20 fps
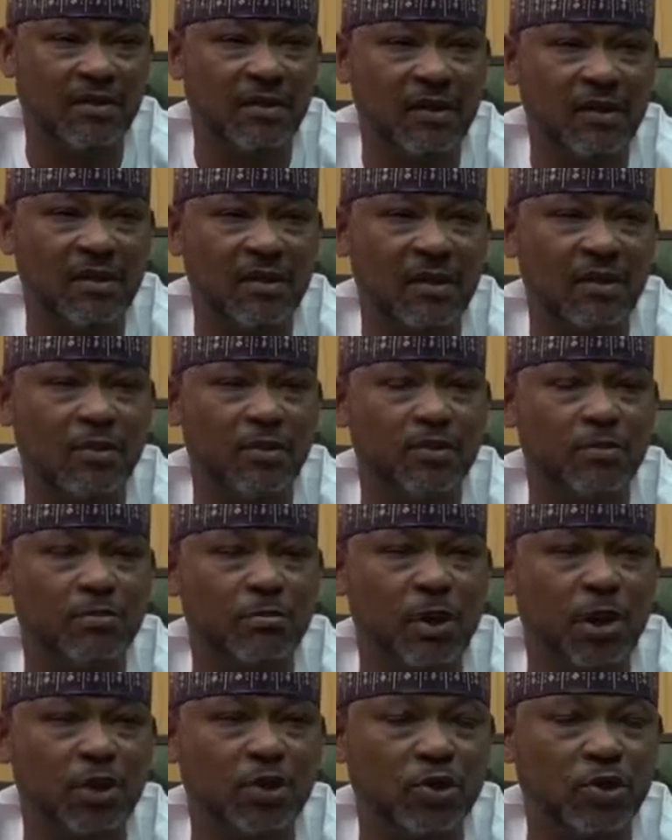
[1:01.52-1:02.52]
There was
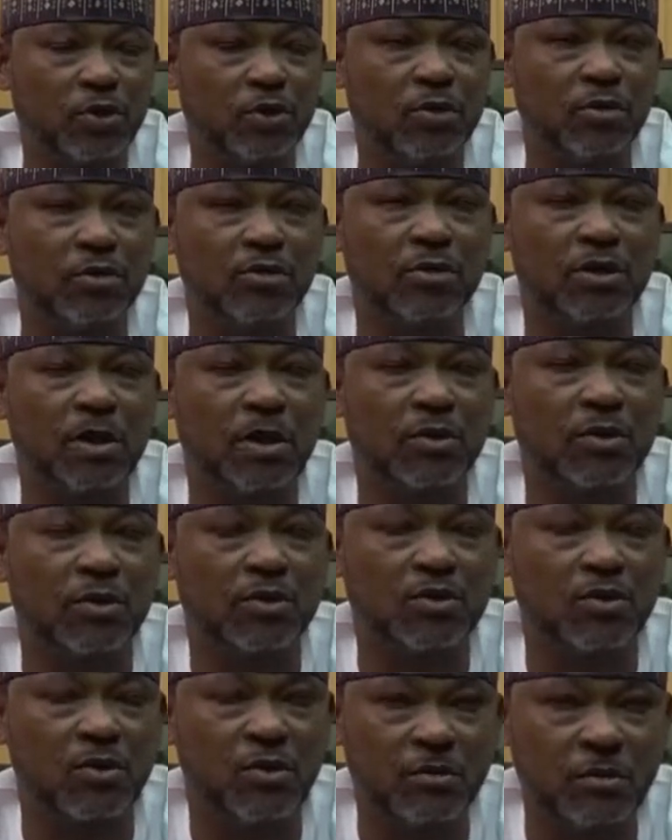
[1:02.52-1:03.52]
passion, there was
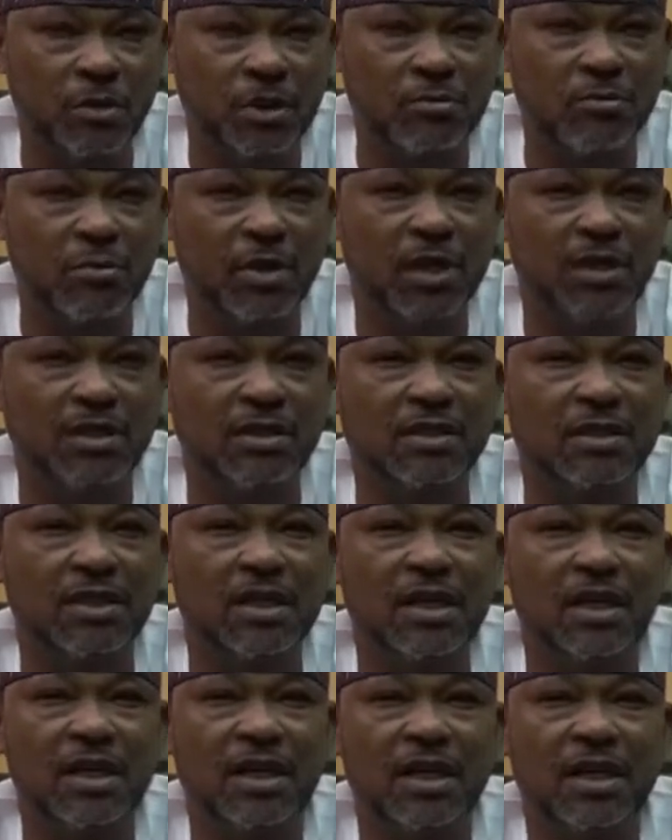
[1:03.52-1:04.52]
commitment,
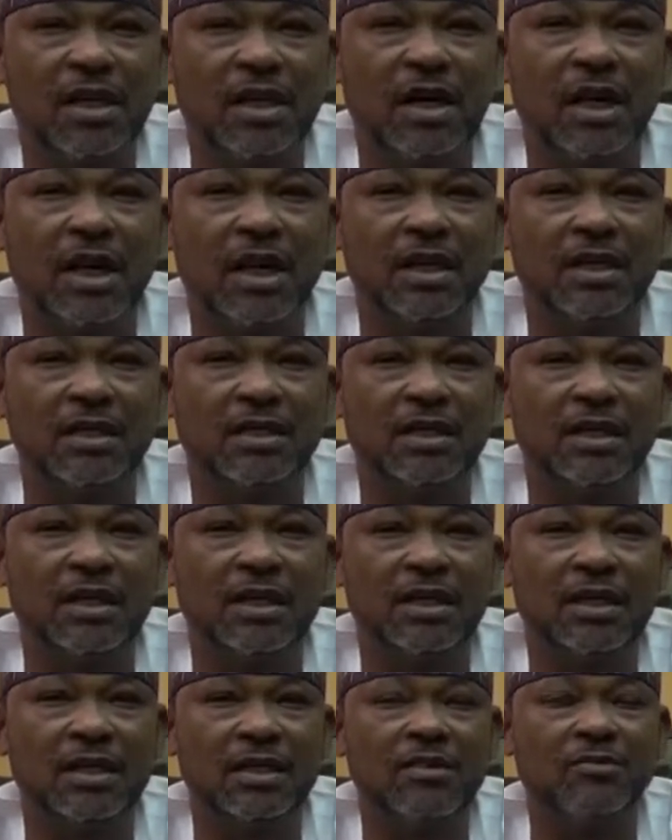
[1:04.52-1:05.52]
and
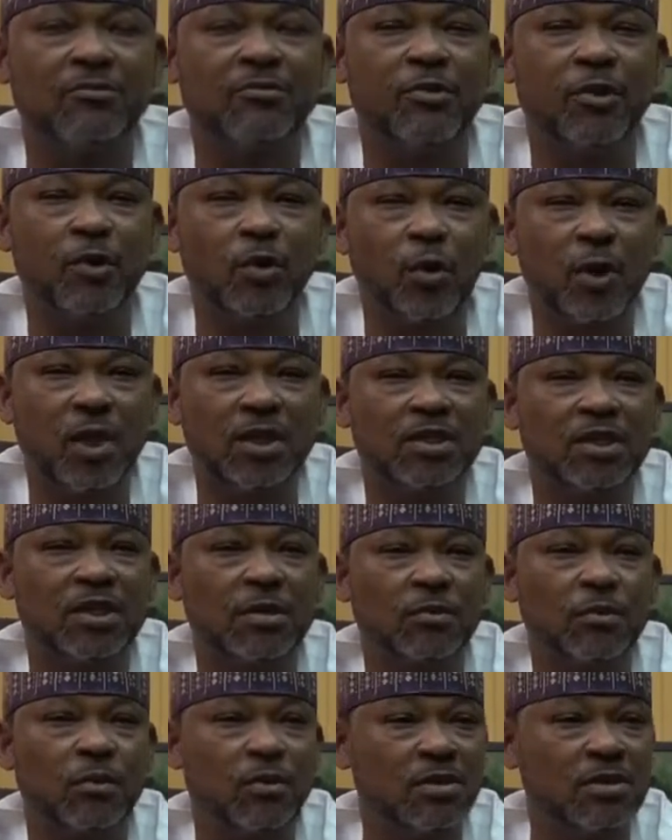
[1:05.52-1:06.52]
the followership
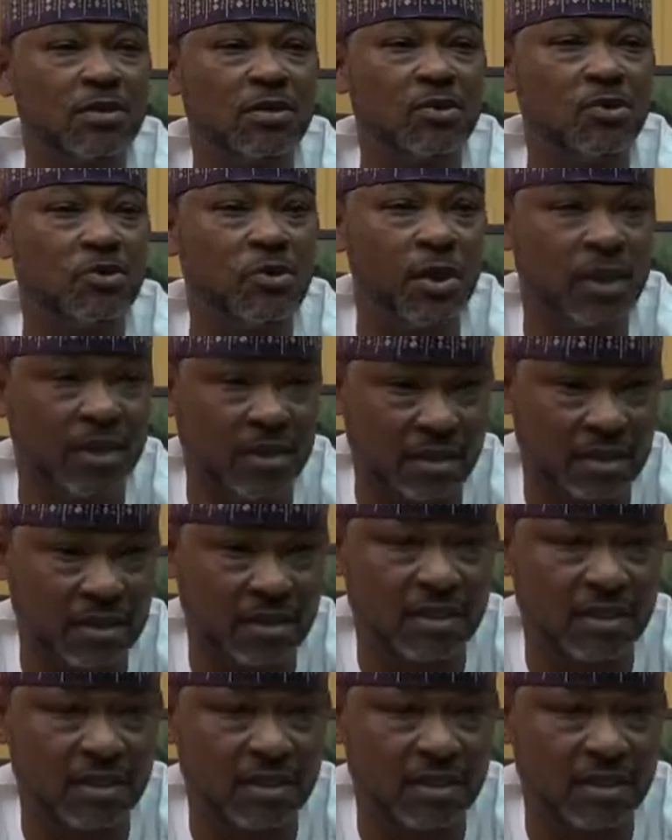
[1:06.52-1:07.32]
was great.